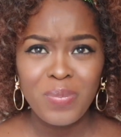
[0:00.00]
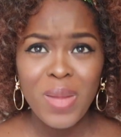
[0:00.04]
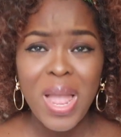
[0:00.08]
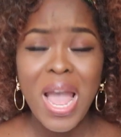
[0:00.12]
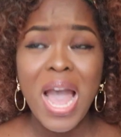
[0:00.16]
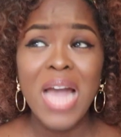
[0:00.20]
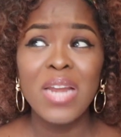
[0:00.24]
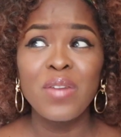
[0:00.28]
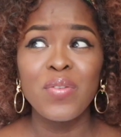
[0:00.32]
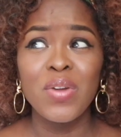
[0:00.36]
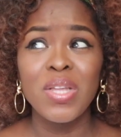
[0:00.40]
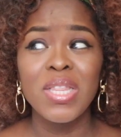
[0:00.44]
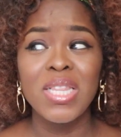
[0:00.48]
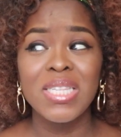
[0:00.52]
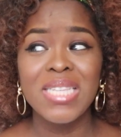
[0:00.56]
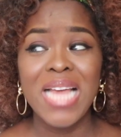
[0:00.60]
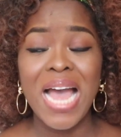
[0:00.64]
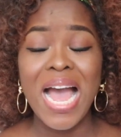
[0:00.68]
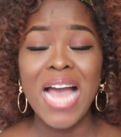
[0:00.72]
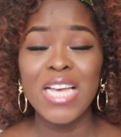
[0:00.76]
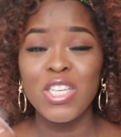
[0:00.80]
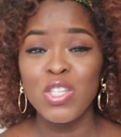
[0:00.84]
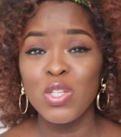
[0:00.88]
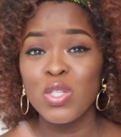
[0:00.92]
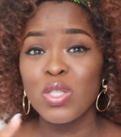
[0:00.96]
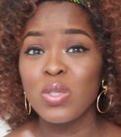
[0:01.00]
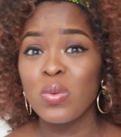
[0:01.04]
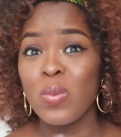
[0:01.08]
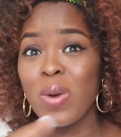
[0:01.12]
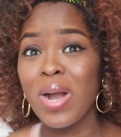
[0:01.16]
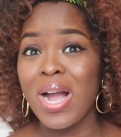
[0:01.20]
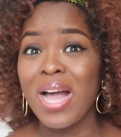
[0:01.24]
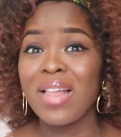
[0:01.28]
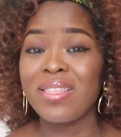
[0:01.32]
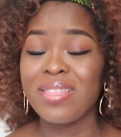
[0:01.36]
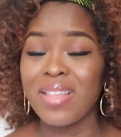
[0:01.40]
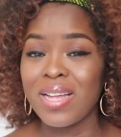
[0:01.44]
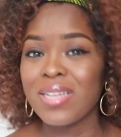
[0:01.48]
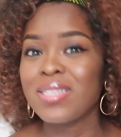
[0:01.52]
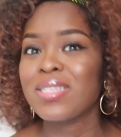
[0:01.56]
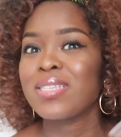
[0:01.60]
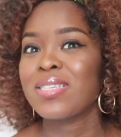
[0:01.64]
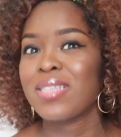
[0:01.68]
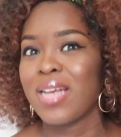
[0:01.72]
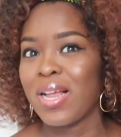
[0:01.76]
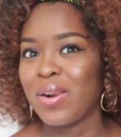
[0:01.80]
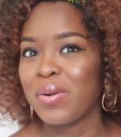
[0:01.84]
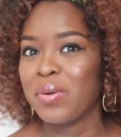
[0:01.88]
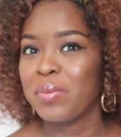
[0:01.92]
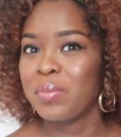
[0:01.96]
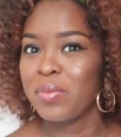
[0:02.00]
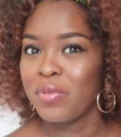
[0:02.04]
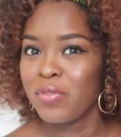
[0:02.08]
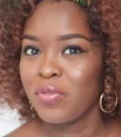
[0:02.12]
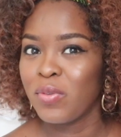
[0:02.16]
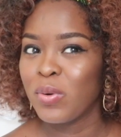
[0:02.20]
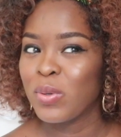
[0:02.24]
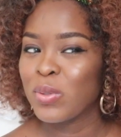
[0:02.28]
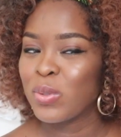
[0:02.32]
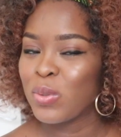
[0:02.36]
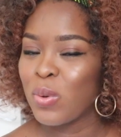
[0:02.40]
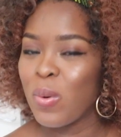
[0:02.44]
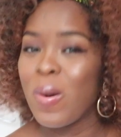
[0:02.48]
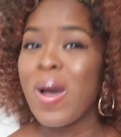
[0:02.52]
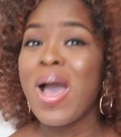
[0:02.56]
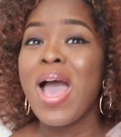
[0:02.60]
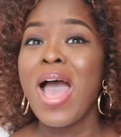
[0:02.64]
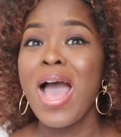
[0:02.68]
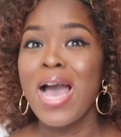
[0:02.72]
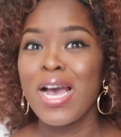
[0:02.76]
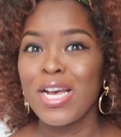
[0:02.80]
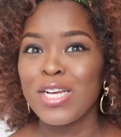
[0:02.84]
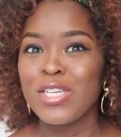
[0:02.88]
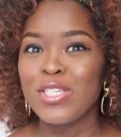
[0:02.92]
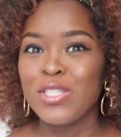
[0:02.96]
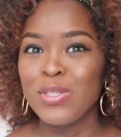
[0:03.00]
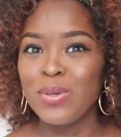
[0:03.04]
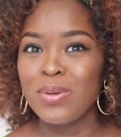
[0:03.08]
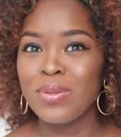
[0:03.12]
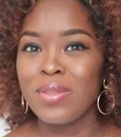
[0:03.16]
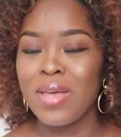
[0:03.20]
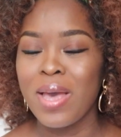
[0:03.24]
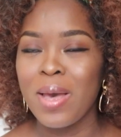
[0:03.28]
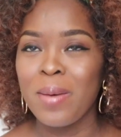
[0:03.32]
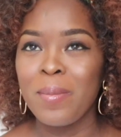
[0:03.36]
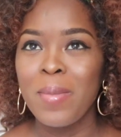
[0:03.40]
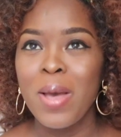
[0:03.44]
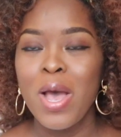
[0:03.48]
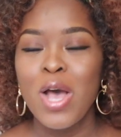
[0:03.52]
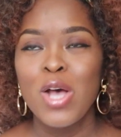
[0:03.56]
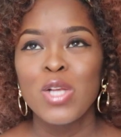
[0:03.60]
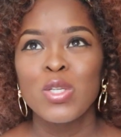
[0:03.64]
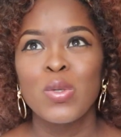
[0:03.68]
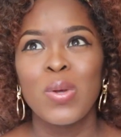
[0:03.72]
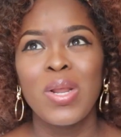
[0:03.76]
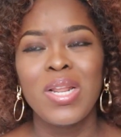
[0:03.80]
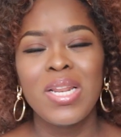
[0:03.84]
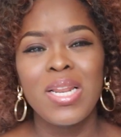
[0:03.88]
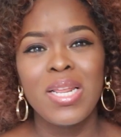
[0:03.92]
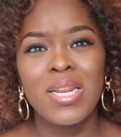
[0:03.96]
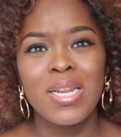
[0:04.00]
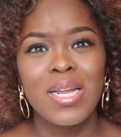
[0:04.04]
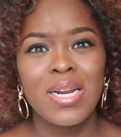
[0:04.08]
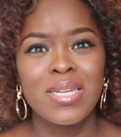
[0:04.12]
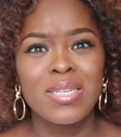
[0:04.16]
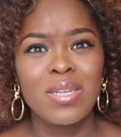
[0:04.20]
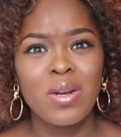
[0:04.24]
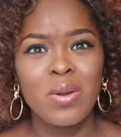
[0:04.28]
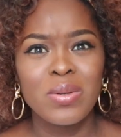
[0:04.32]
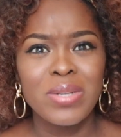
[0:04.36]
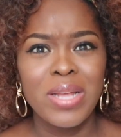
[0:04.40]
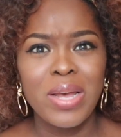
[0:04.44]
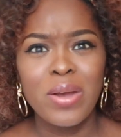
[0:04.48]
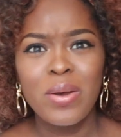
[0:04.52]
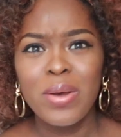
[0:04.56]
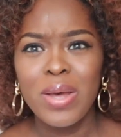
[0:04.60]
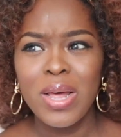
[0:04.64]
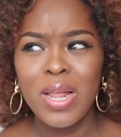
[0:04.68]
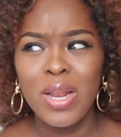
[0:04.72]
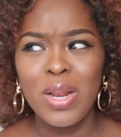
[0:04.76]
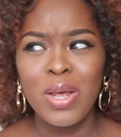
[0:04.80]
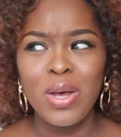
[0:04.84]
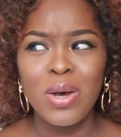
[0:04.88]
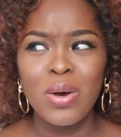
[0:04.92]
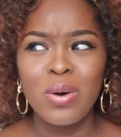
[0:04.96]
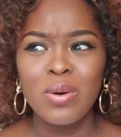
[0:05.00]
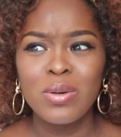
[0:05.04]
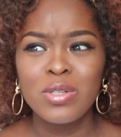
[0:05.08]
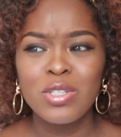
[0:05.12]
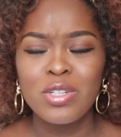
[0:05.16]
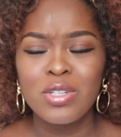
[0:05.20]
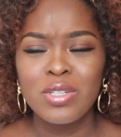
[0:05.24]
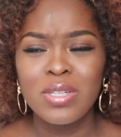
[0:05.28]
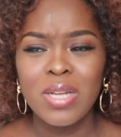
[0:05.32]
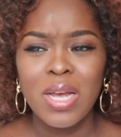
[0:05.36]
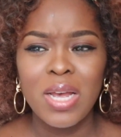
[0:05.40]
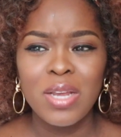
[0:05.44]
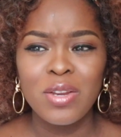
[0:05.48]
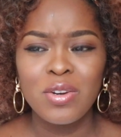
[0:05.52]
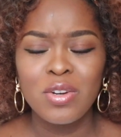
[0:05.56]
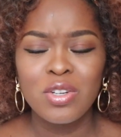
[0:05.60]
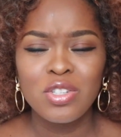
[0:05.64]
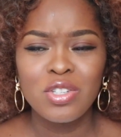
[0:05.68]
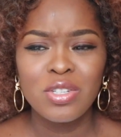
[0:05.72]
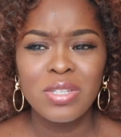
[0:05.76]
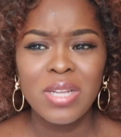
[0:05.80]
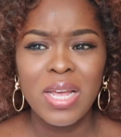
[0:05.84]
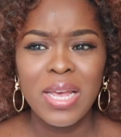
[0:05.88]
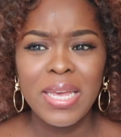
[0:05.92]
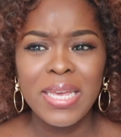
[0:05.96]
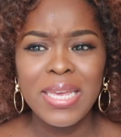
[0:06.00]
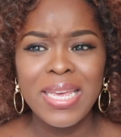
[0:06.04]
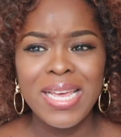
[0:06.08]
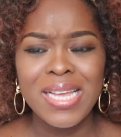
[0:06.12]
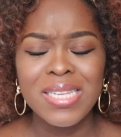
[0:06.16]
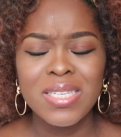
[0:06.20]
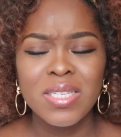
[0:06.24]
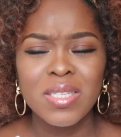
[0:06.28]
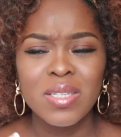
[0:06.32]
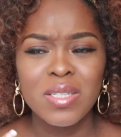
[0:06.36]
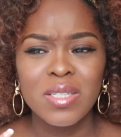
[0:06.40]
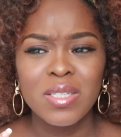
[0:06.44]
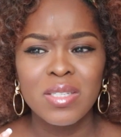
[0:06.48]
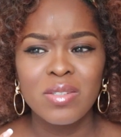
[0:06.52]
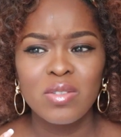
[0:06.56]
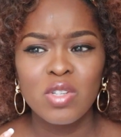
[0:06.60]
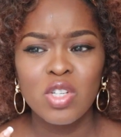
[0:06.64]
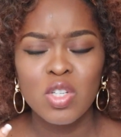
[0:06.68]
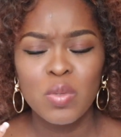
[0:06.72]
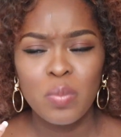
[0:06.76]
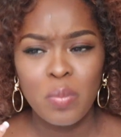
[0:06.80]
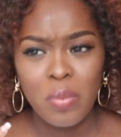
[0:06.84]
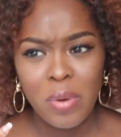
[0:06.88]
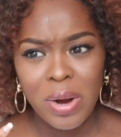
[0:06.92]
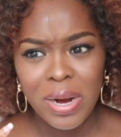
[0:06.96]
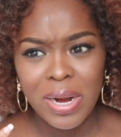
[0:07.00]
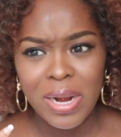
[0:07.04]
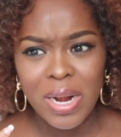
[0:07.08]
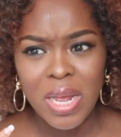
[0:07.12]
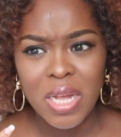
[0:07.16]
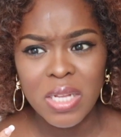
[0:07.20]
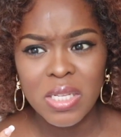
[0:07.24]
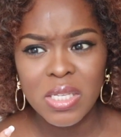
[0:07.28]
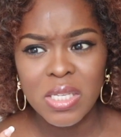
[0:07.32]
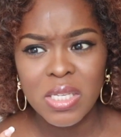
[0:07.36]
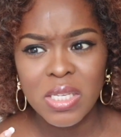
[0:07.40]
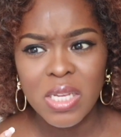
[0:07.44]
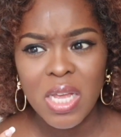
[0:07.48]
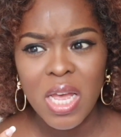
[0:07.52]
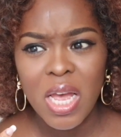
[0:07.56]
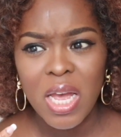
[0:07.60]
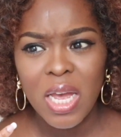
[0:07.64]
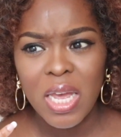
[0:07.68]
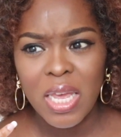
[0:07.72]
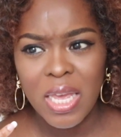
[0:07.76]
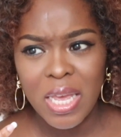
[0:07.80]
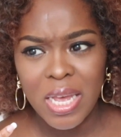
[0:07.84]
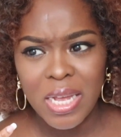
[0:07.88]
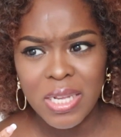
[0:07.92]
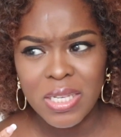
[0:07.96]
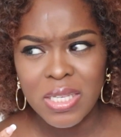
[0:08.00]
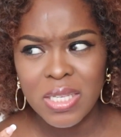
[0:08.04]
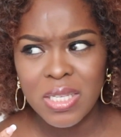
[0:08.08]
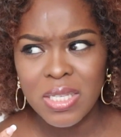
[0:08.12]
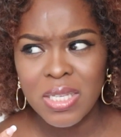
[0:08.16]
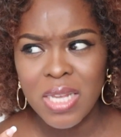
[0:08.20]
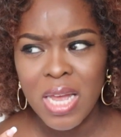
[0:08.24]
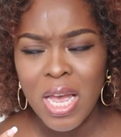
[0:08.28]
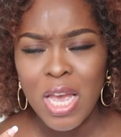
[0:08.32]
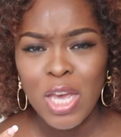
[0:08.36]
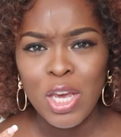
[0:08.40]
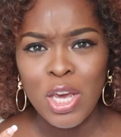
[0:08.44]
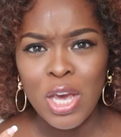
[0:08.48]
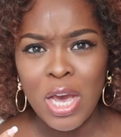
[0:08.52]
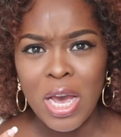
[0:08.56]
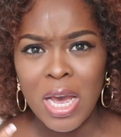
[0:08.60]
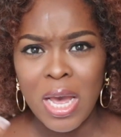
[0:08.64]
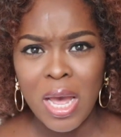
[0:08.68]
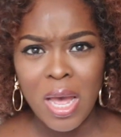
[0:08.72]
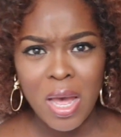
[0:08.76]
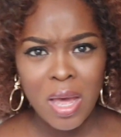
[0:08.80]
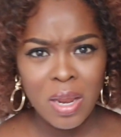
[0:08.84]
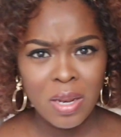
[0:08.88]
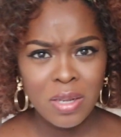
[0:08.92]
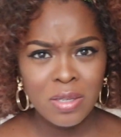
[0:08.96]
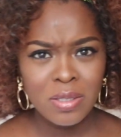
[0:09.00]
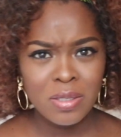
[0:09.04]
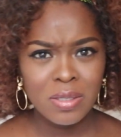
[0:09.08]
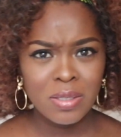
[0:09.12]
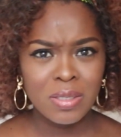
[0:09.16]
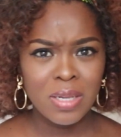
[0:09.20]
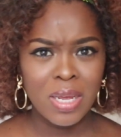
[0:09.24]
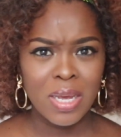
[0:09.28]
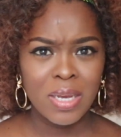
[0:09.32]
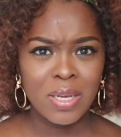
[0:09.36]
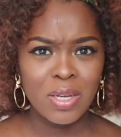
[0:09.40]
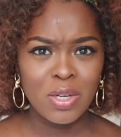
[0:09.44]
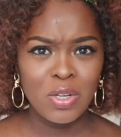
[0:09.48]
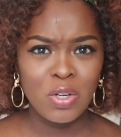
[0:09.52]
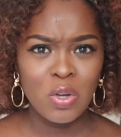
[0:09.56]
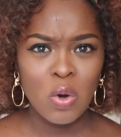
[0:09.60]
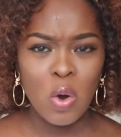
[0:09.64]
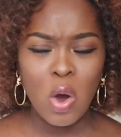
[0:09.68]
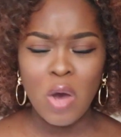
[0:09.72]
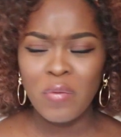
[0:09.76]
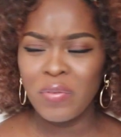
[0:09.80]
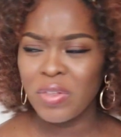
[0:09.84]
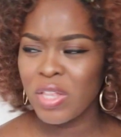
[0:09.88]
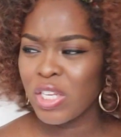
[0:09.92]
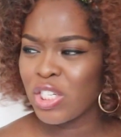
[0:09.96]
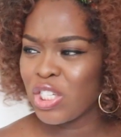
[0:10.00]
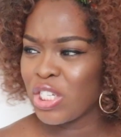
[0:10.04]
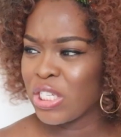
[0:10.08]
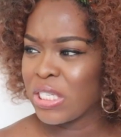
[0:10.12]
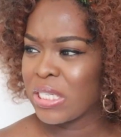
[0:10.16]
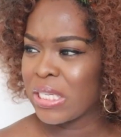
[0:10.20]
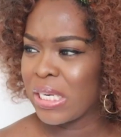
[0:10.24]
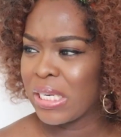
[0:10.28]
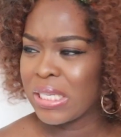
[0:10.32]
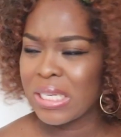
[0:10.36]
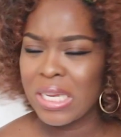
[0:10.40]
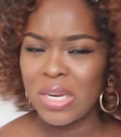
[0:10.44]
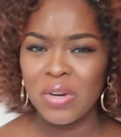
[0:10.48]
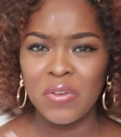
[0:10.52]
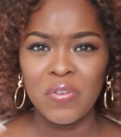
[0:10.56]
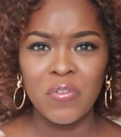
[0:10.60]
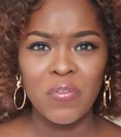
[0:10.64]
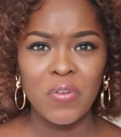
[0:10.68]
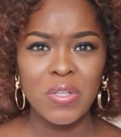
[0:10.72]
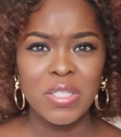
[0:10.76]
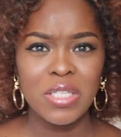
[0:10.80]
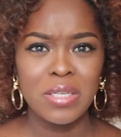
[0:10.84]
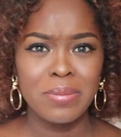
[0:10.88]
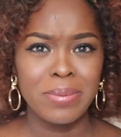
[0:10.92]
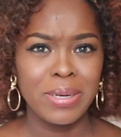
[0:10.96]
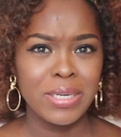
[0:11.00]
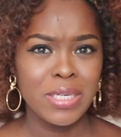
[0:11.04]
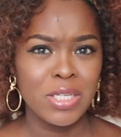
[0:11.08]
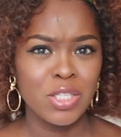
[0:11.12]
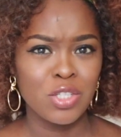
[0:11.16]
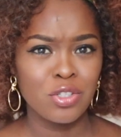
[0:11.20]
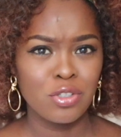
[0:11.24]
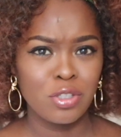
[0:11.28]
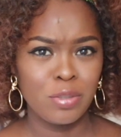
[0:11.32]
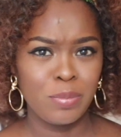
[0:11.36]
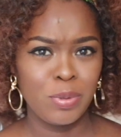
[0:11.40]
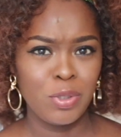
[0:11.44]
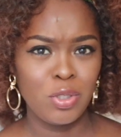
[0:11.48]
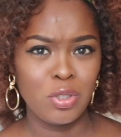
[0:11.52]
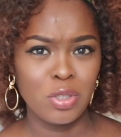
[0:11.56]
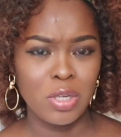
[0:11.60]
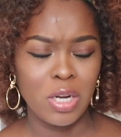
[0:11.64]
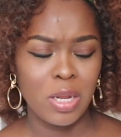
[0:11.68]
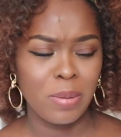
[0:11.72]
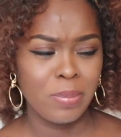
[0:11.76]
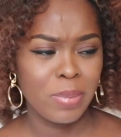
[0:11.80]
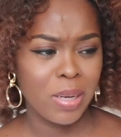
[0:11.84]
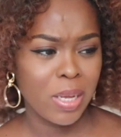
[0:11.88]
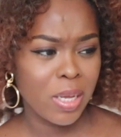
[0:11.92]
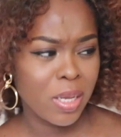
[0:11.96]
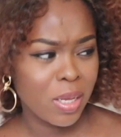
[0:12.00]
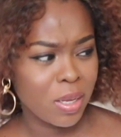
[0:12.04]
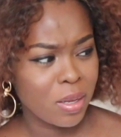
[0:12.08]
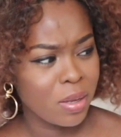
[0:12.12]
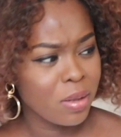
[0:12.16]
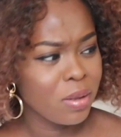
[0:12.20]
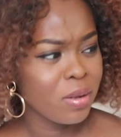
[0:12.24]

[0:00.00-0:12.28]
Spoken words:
and funny that I used to work at that salon before, so I knew them. So when the lady at the salon was like, hello, she was like, yes, she's pregnant. Yes. And it's like, everything she's seen is kind of fitting my description. I'm like,